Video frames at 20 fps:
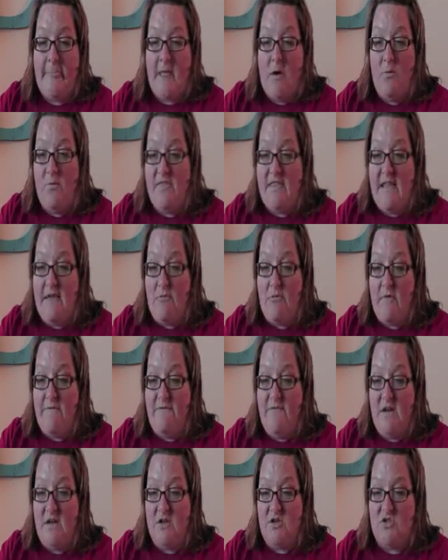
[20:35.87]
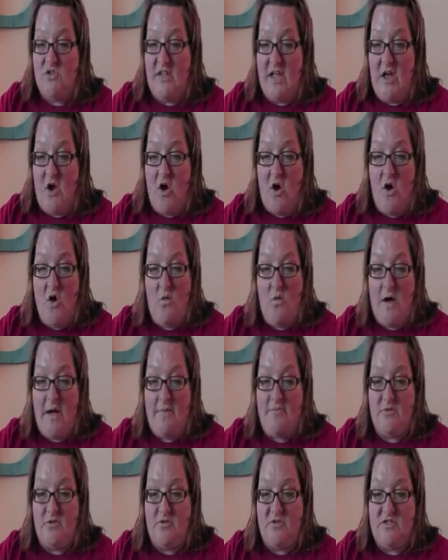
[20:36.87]
When they were finished, they all
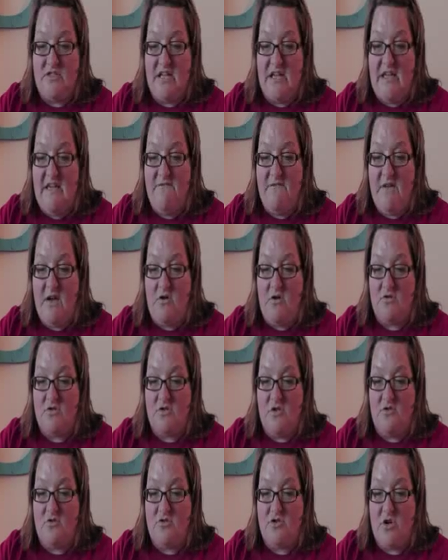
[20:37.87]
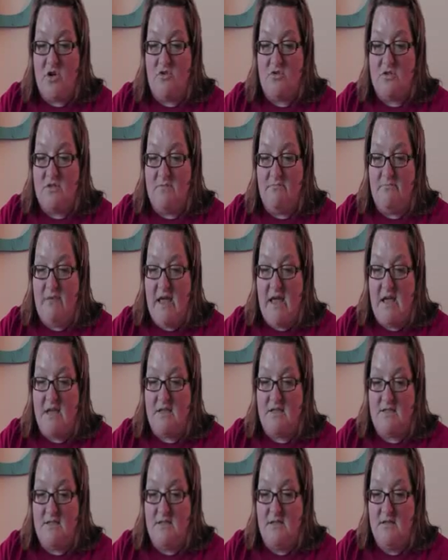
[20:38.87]
wiped their sticky fingers on their shirts and
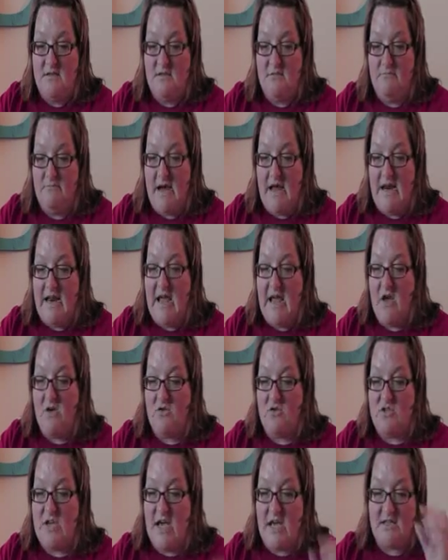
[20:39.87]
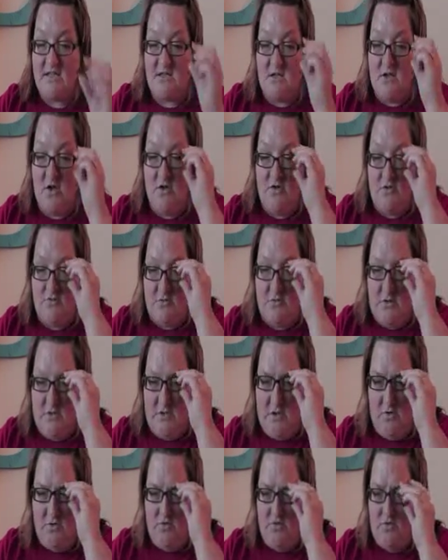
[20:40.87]
pants. By now, Jack's clothes were
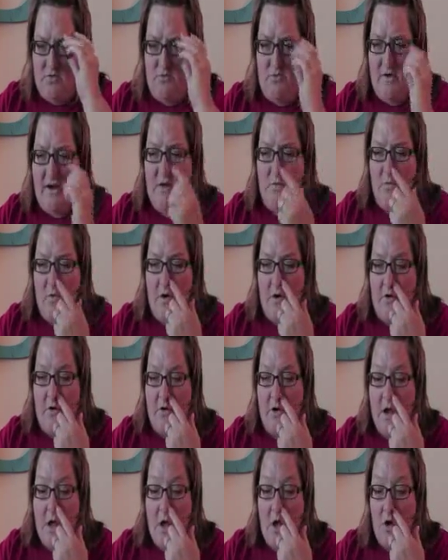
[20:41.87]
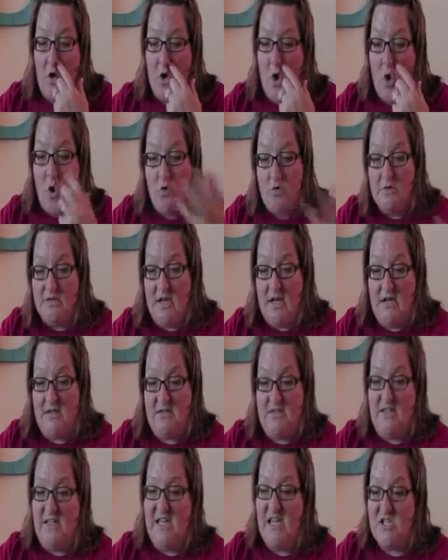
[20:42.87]
soaked with rainwater, coal
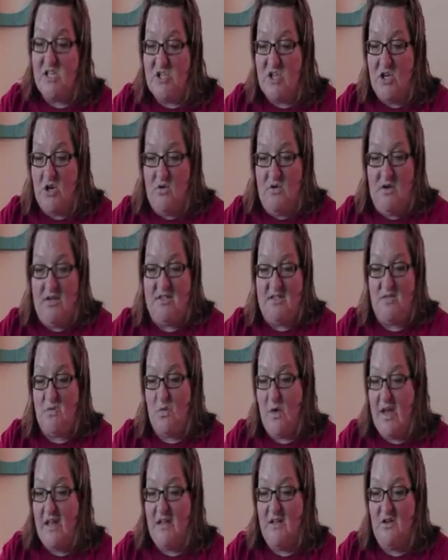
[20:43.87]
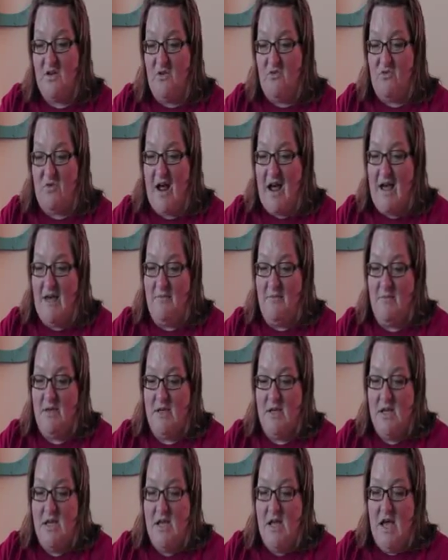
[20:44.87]
dust, kitchen grease, sweat, and grime.
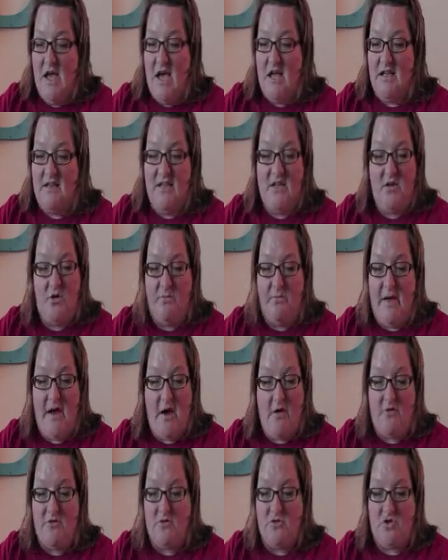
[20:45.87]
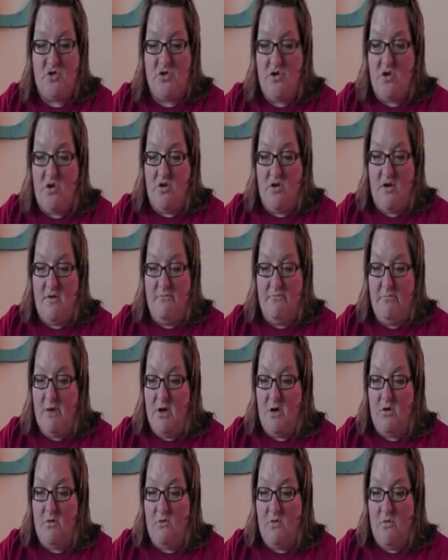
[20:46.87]
A little powdered sugar and
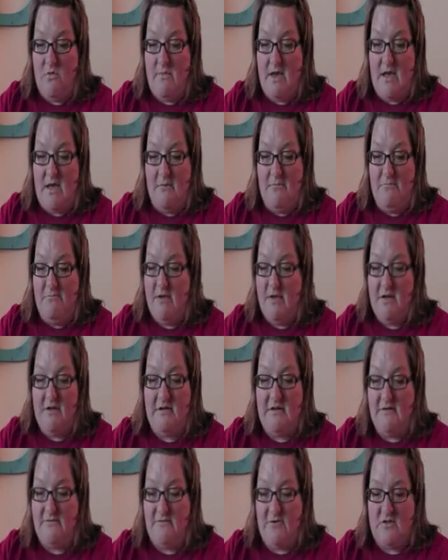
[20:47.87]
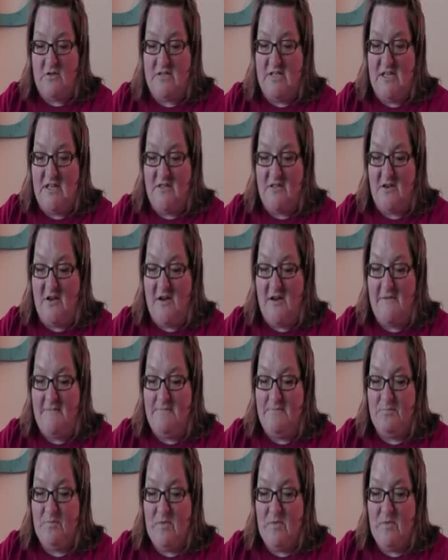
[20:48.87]
butter won't make a bit of difference, he thought.